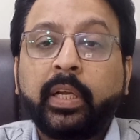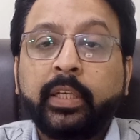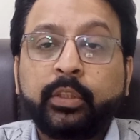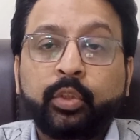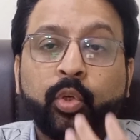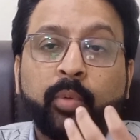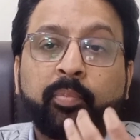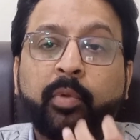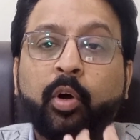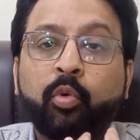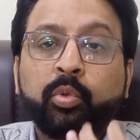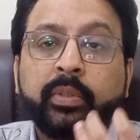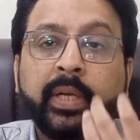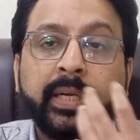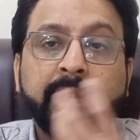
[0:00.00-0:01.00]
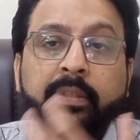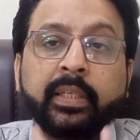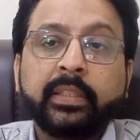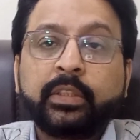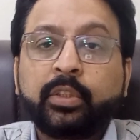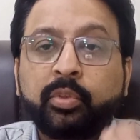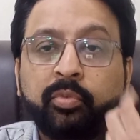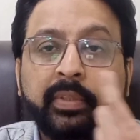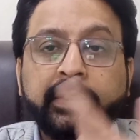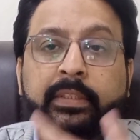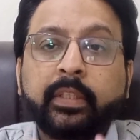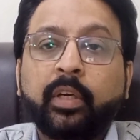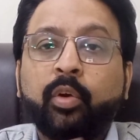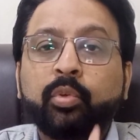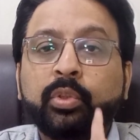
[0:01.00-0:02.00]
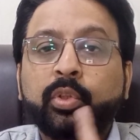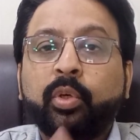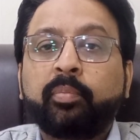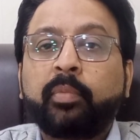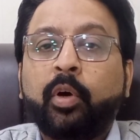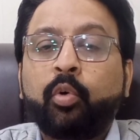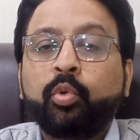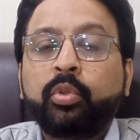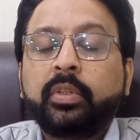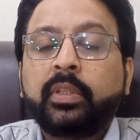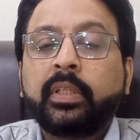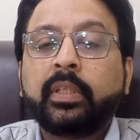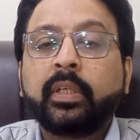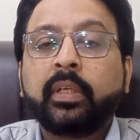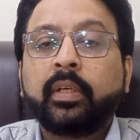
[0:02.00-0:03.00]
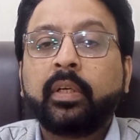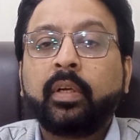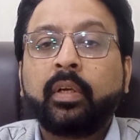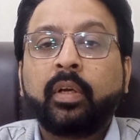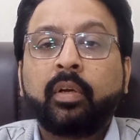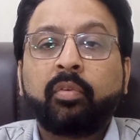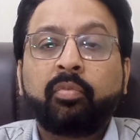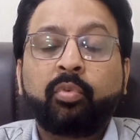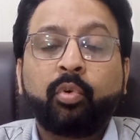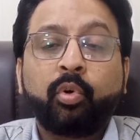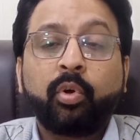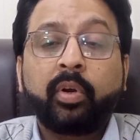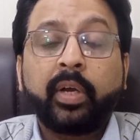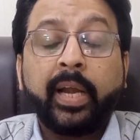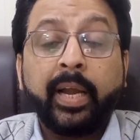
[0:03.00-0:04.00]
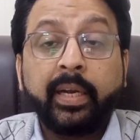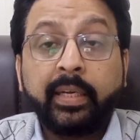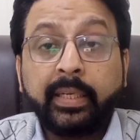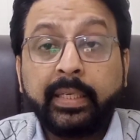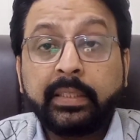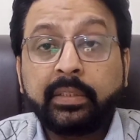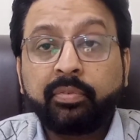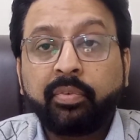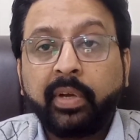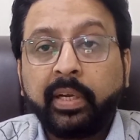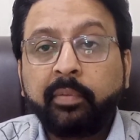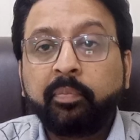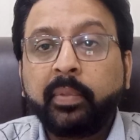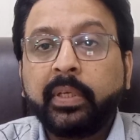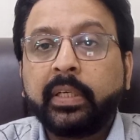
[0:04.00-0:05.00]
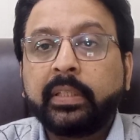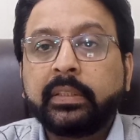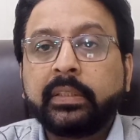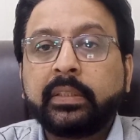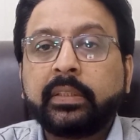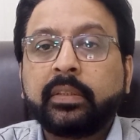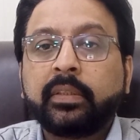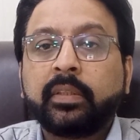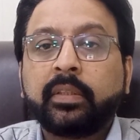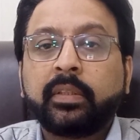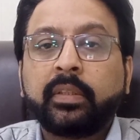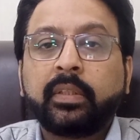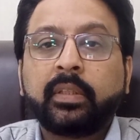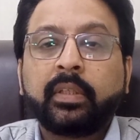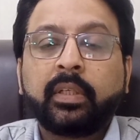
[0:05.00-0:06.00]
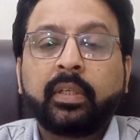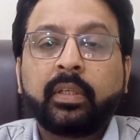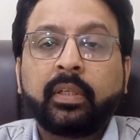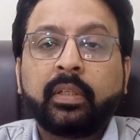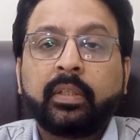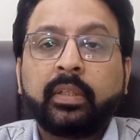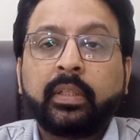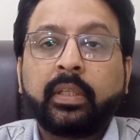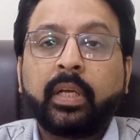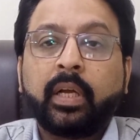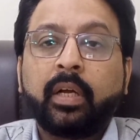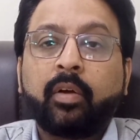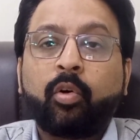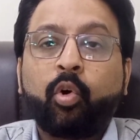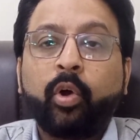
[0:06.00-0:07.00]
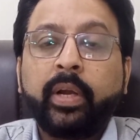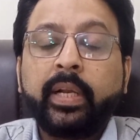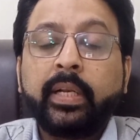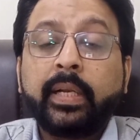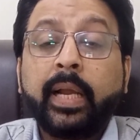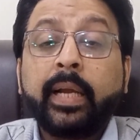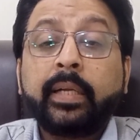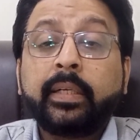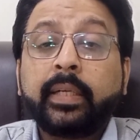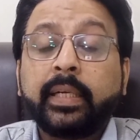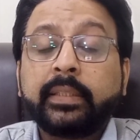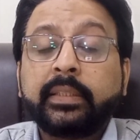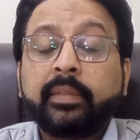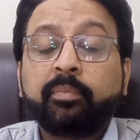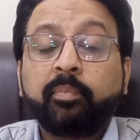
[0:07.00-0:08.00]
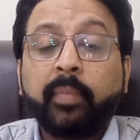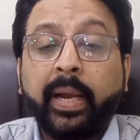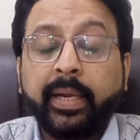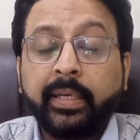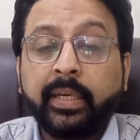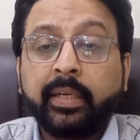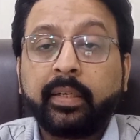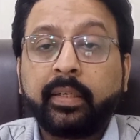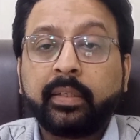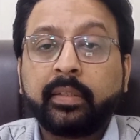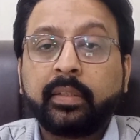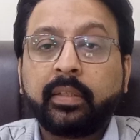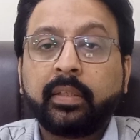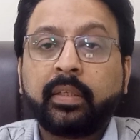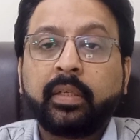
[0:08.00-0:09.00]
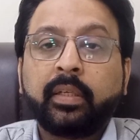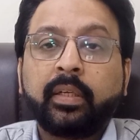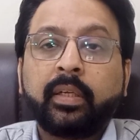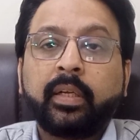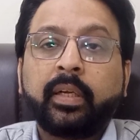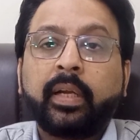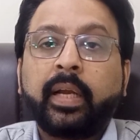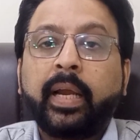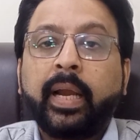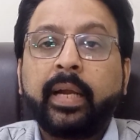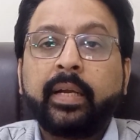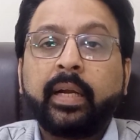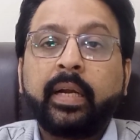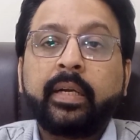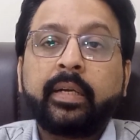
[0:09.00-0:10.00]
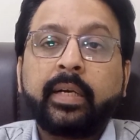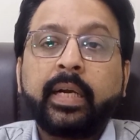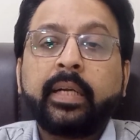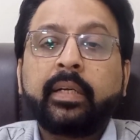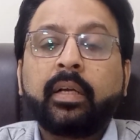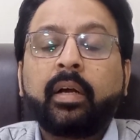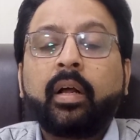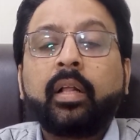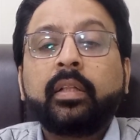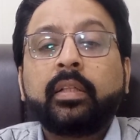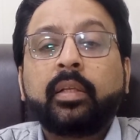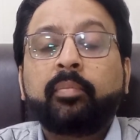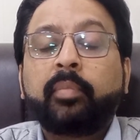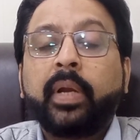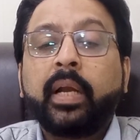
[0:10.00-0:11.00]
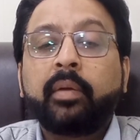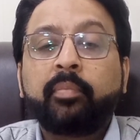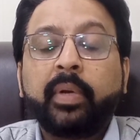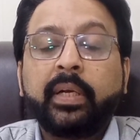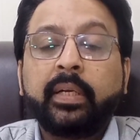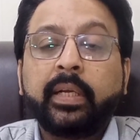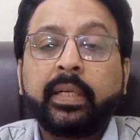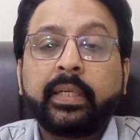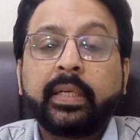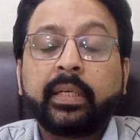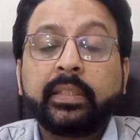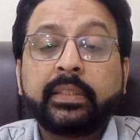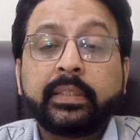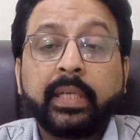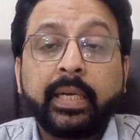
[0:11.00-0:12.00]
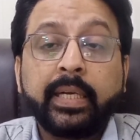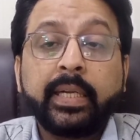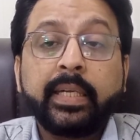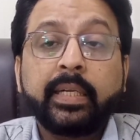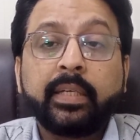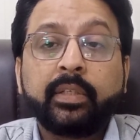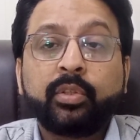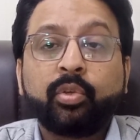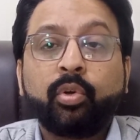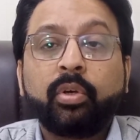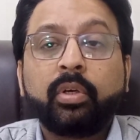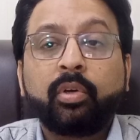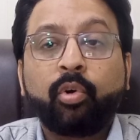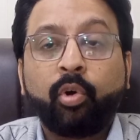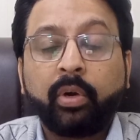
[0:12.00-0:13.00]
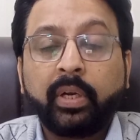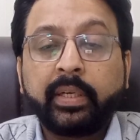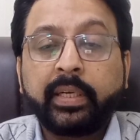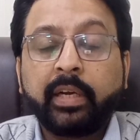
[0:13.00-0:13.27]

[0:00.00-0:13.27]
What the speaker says: in your mouth, and then swish around your mouth for at least 5 minutes. The oil act as a magnet and attract all the bad bacteria residing in your oral